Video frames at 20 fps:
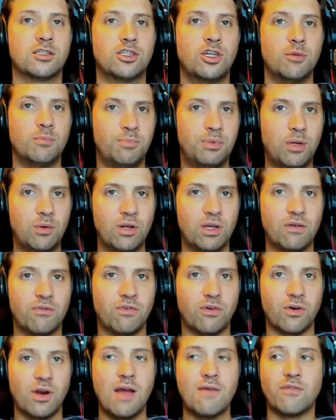Computing
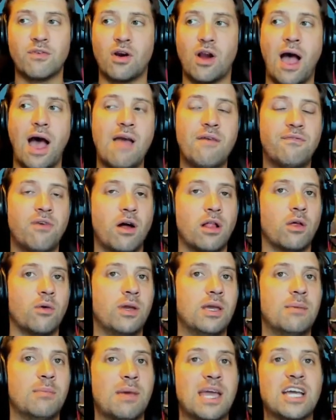Forever, I follow
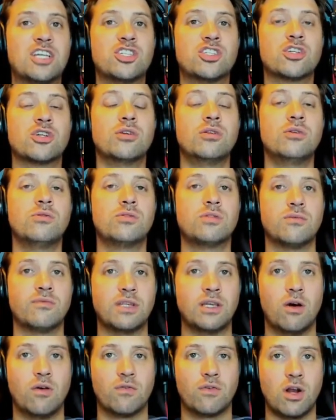him
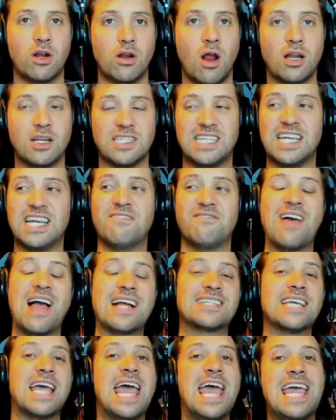exclusively over on Odyssey. In
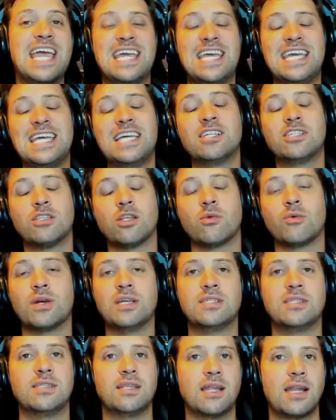fact, he is the
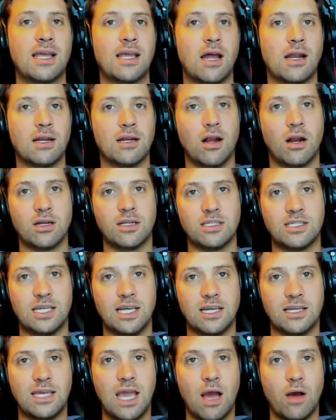reason that I got an
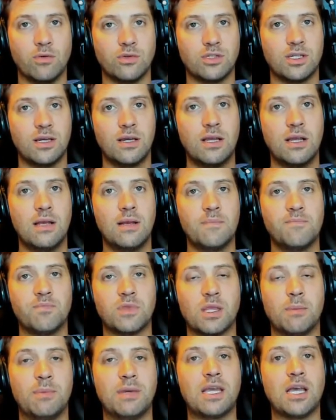Odyssey account.
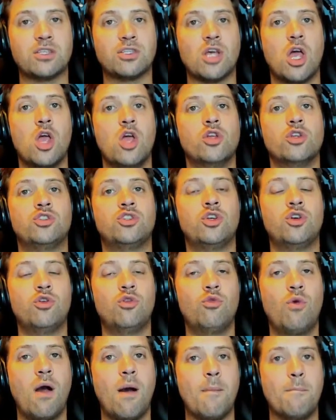Because
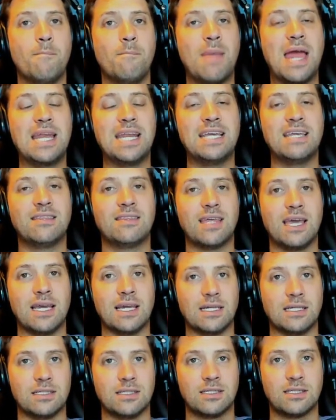too many
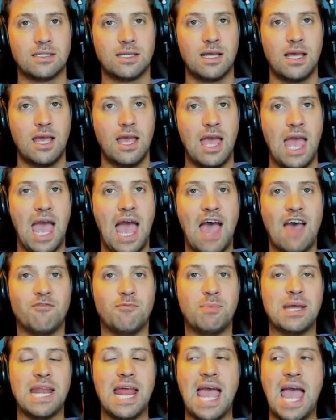things
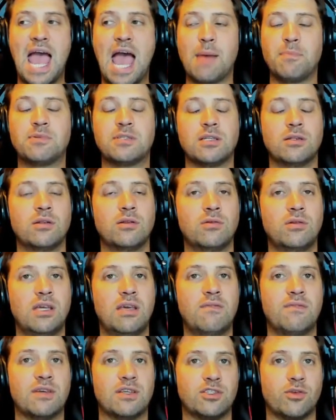have been absolutely
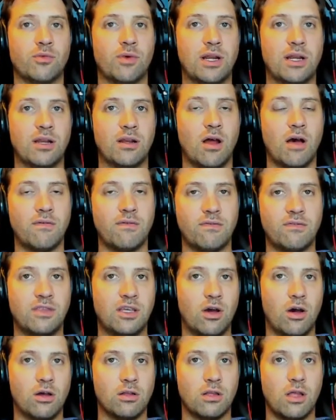eviscerated off of
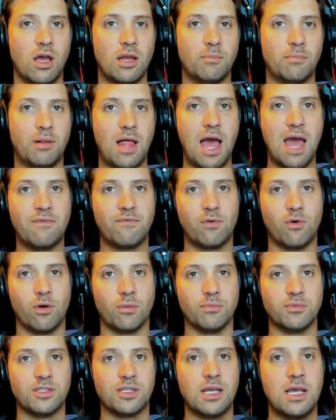the online
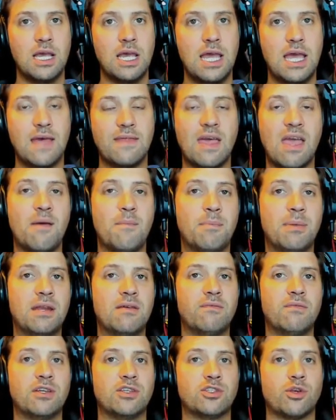platforms. They have been
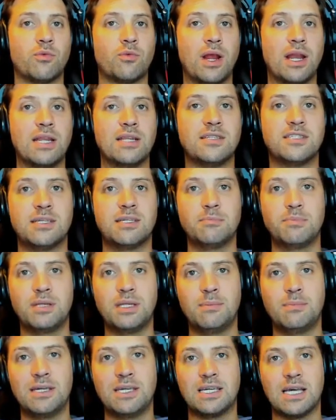eviscerated
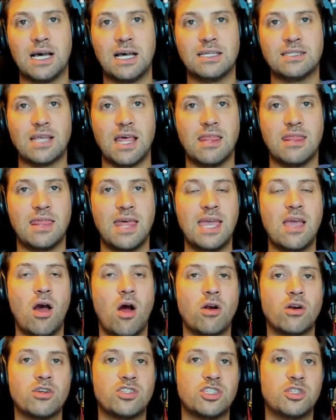simply because they
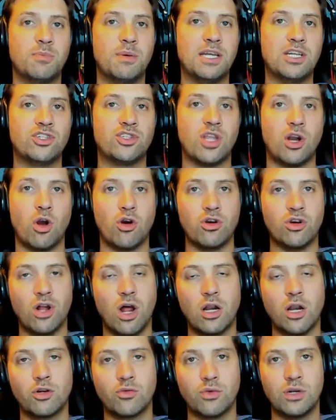are speech that are
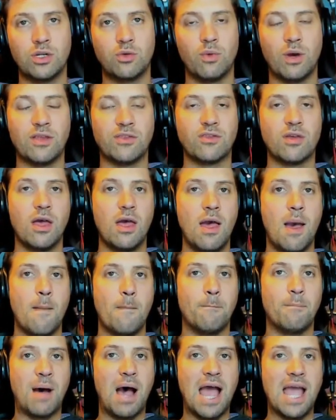not agreed with
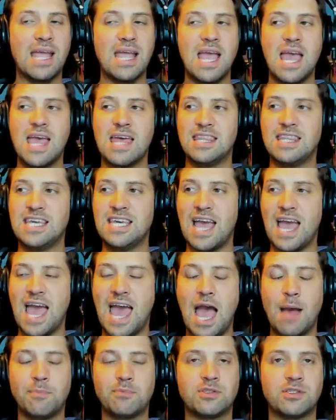by the
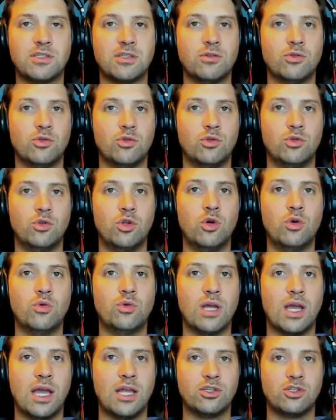
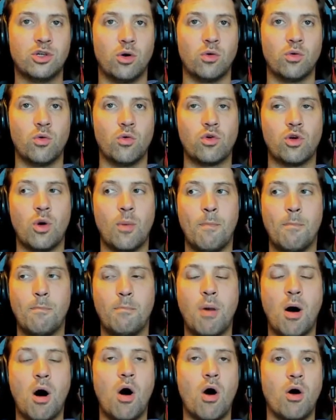absolute and total
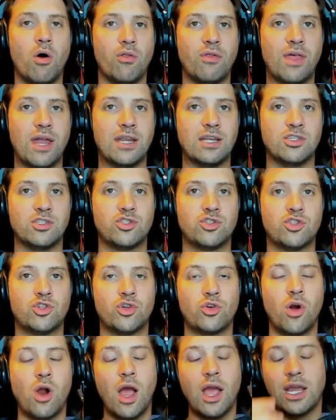cabal that is
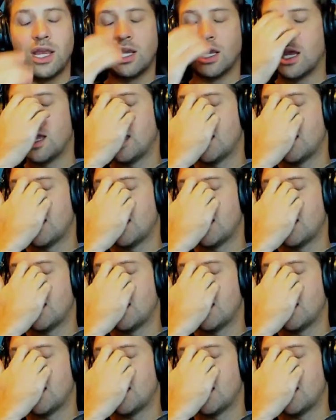trying